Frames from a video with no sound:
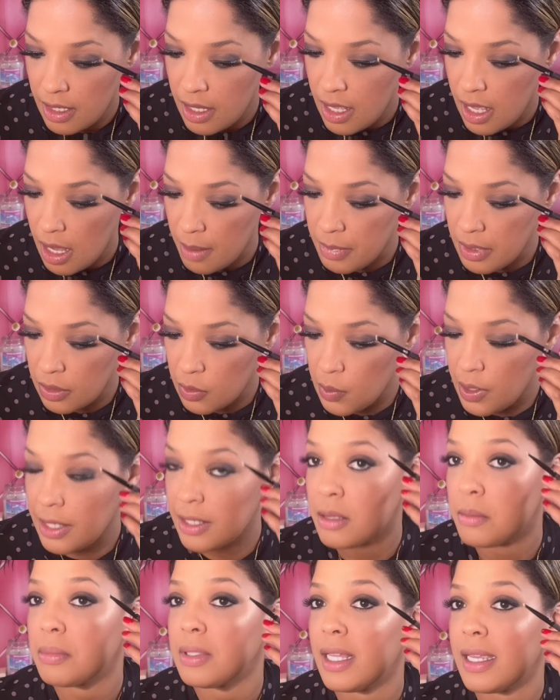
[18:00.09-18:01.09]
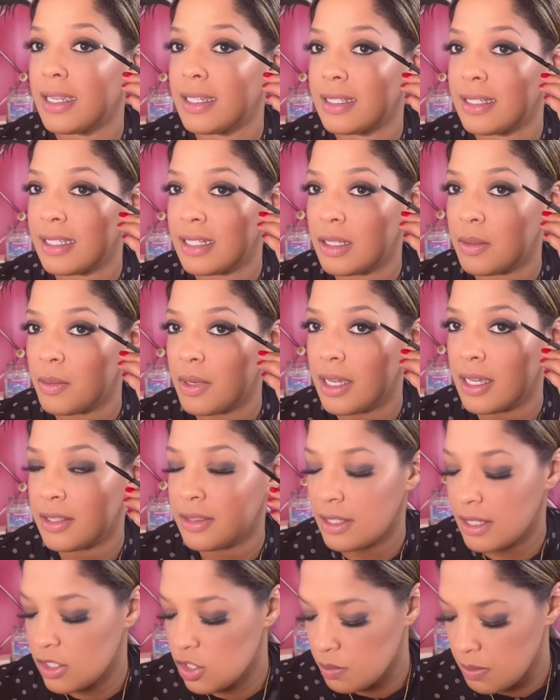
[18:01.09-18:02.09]
I'm gonna go ahead and apply it anyway at the
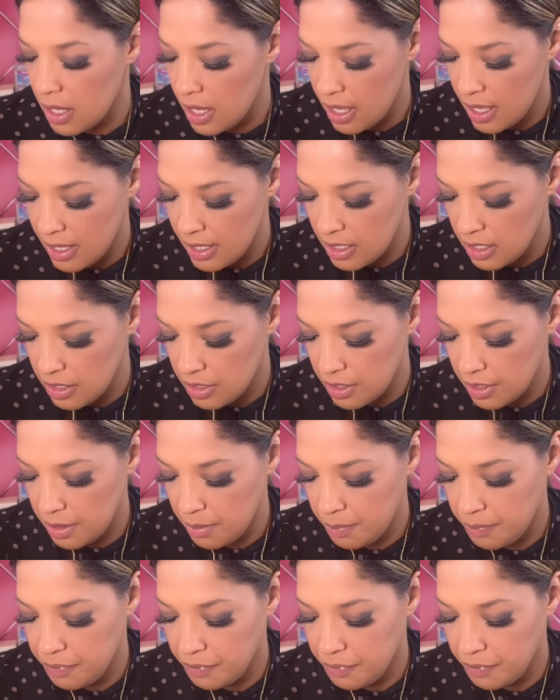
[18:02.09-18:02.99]
edge of my eye here.